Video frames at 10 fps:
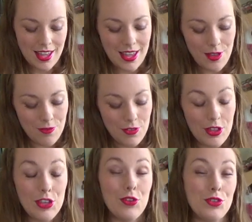if
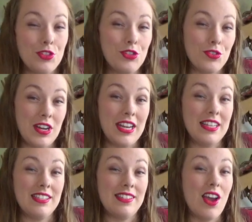your
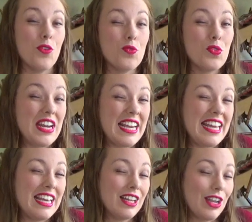strings are
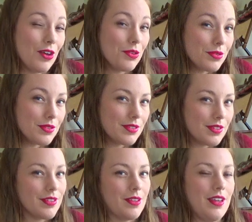really close